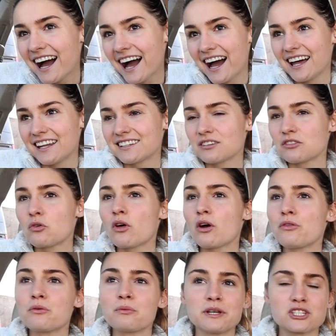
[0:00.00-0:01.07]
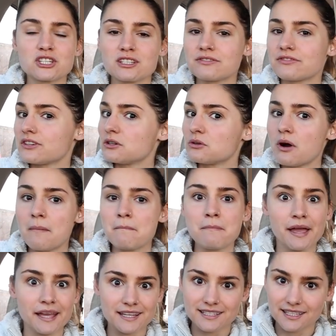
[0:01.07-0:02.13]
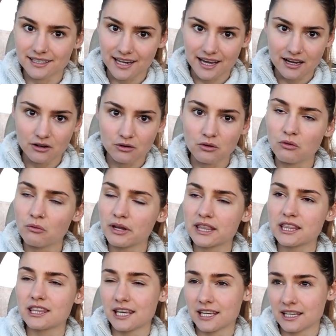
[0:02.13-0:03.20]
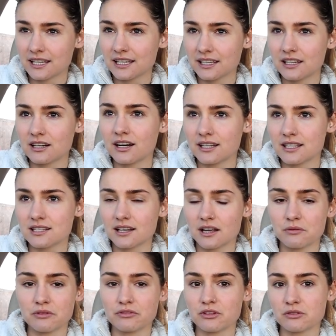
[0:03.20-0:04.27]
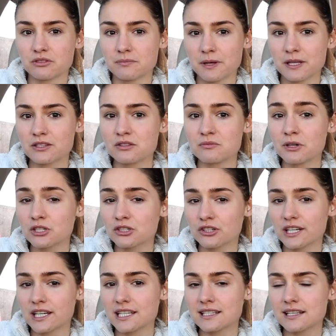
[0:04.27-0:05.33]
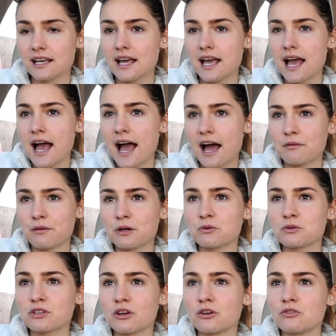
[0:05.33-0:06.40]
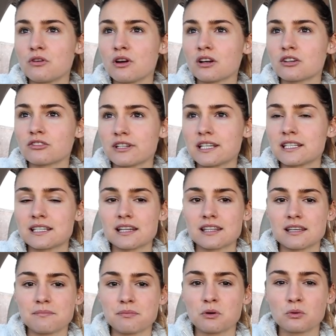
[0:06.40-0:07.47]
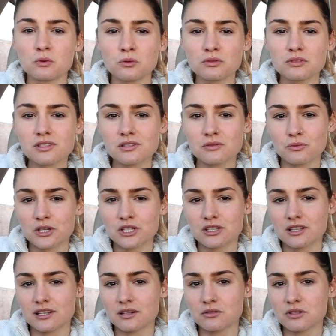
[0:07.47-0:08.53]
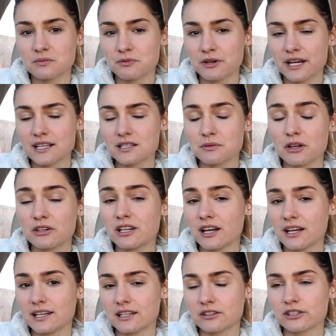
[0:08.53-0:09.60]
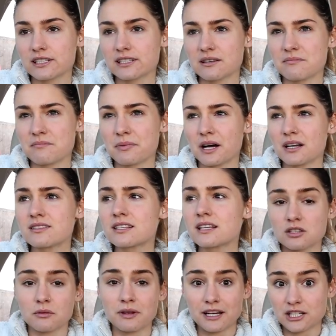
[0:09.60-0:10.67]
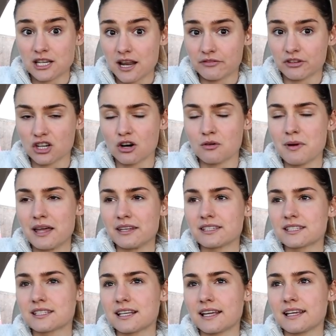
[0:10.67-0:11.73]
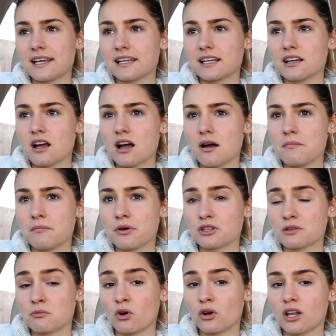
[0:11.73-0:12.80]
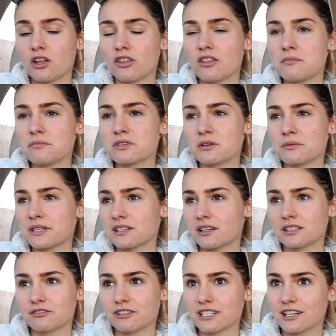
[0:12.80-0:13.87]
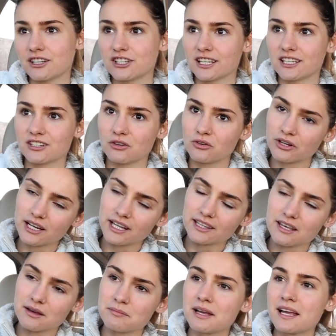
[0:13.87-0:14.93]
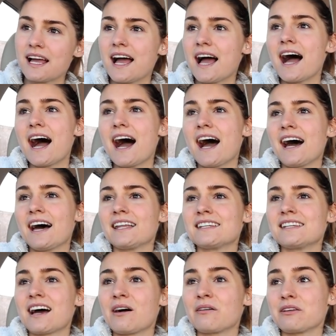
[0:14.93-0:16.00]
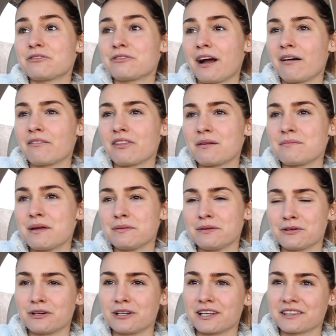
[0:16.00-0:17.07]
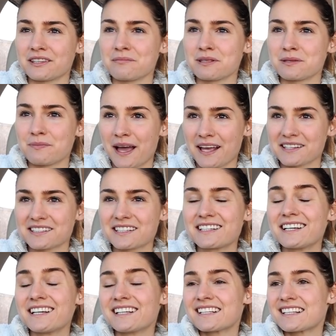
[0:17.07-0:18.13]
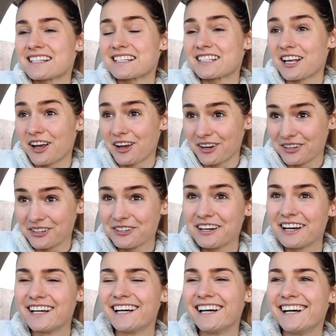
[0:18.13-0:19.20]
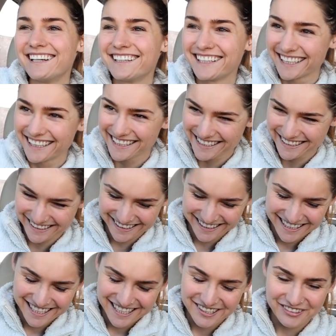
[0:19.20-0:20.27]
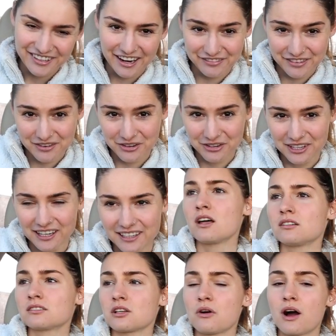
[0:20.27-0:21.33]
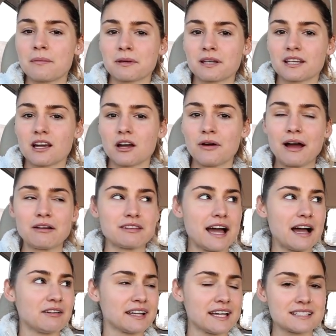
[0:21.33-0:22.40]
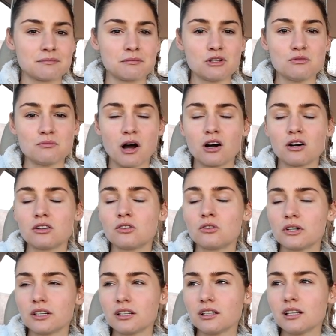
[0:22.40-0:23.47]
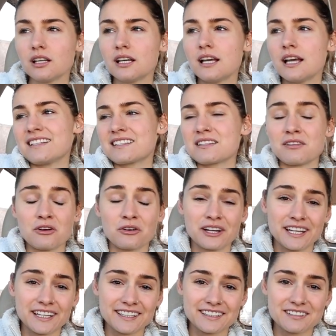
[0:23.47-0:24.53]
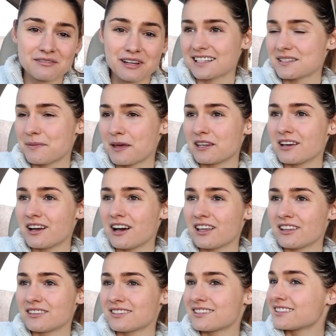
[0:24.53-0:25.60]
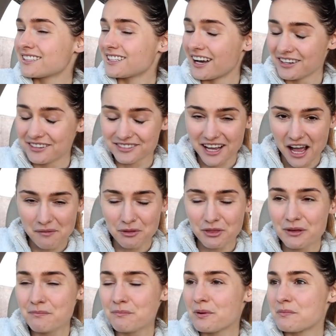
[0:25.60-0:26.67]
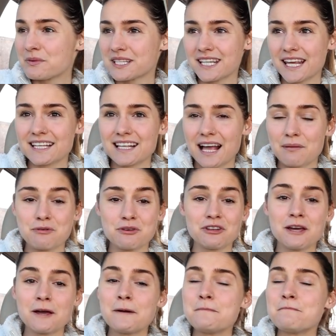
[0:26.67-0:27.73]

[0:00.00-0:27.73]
And although the winches feel amazing now, we think in hindsight we've used a bit too much grease. And we also greased the pulls, which are the little springs. We only lightly greased them, but someone actually left a comment saying put some oil on them. So we started researching into oiling them, and now we found that maybe oiling them is best. So we have no oil, so I'm going to go out now and get some Lumar oil. It's annoying. We spent a ton of time on them, but mistakes happen,